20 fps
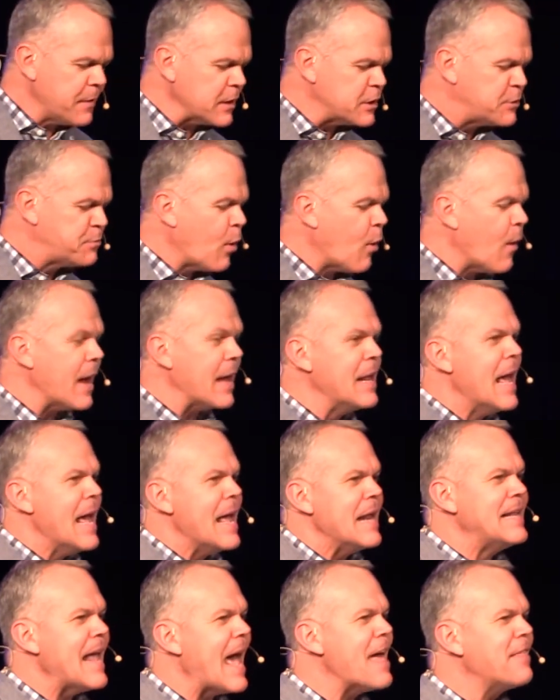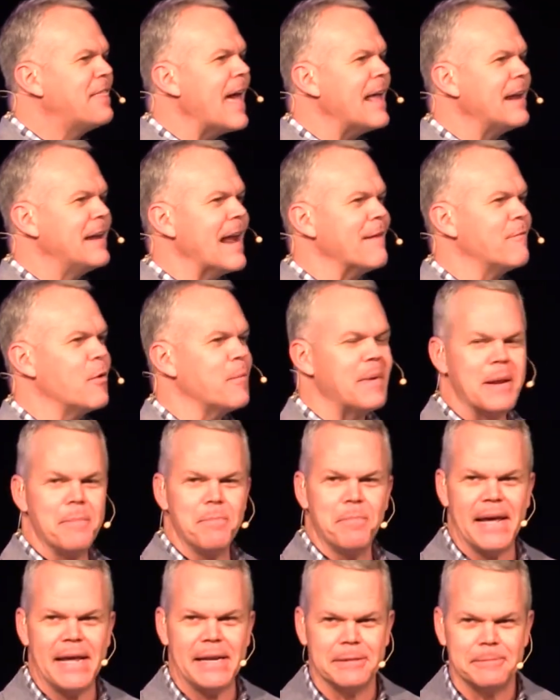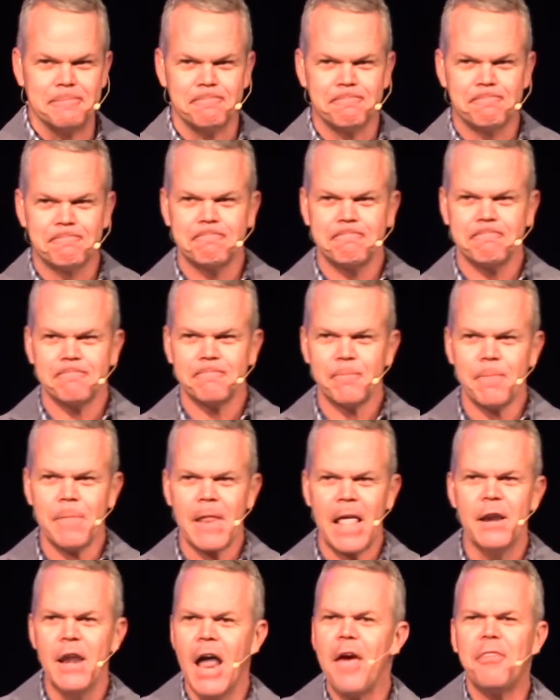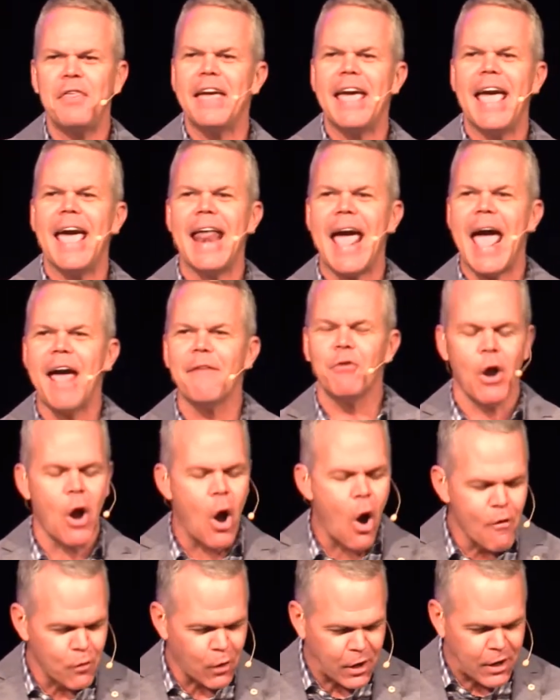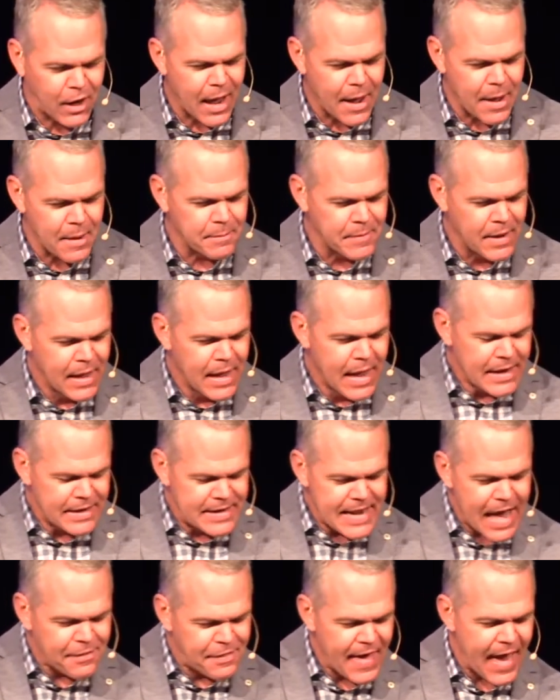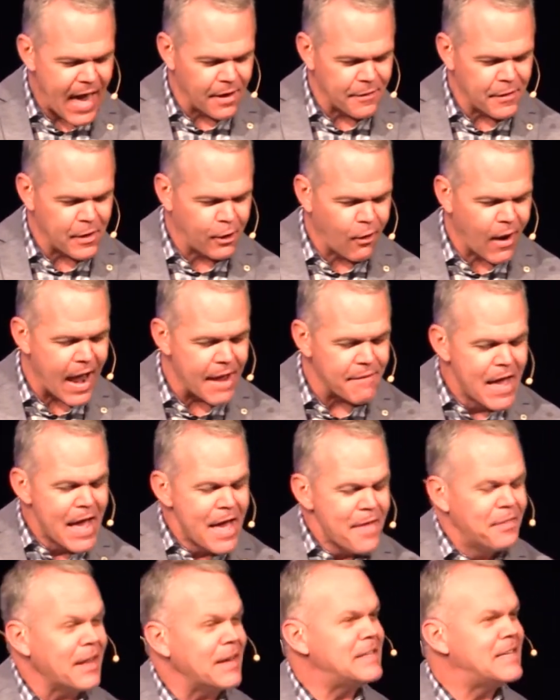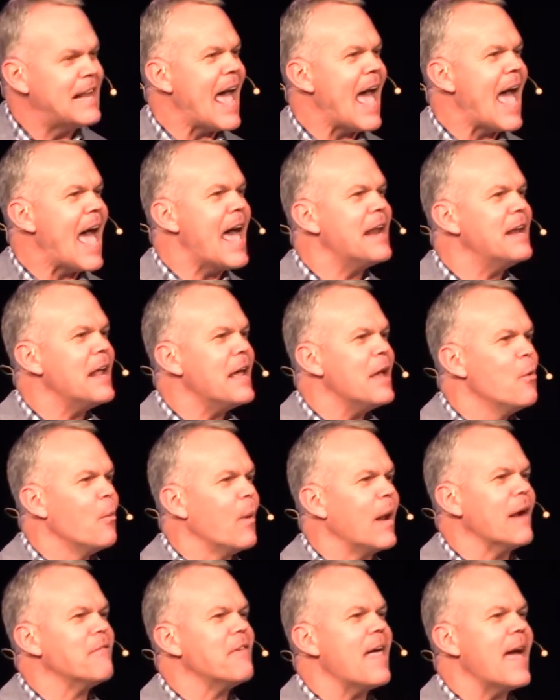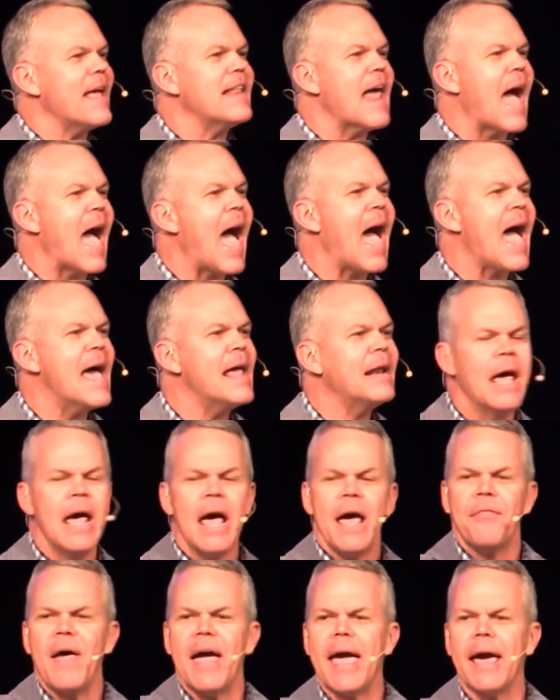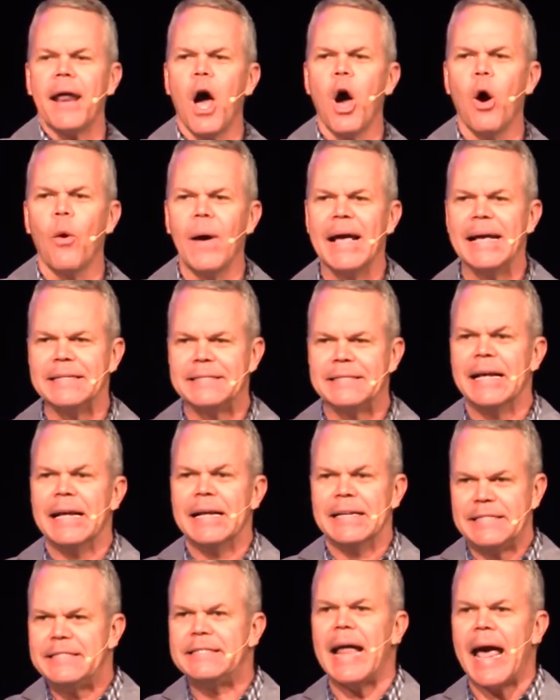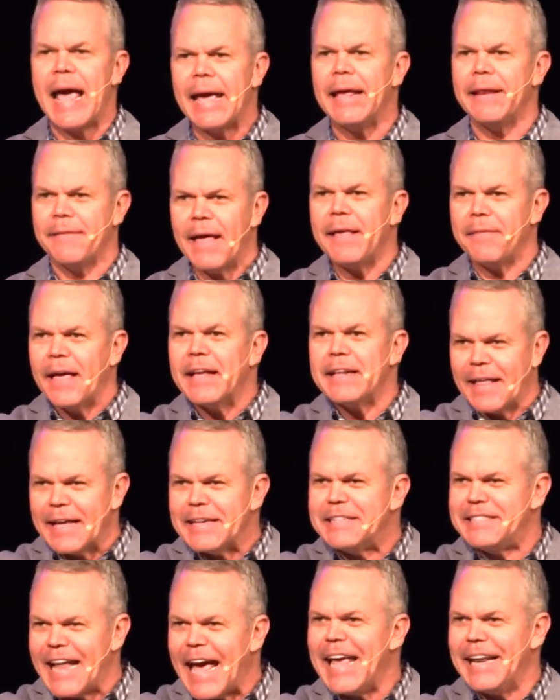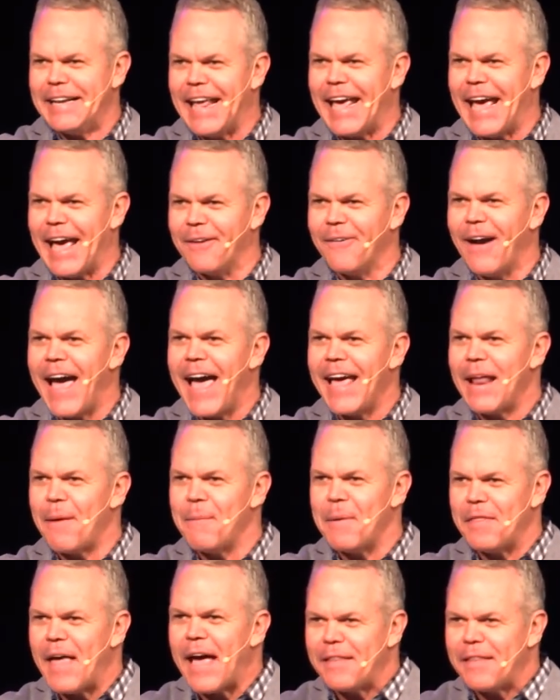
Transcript: to this point, death had never been beaten. Nothing had ever overcome death, hell, and the grave. The dead, whenever they died, they had always stayed, they stayed dead, right? I mean,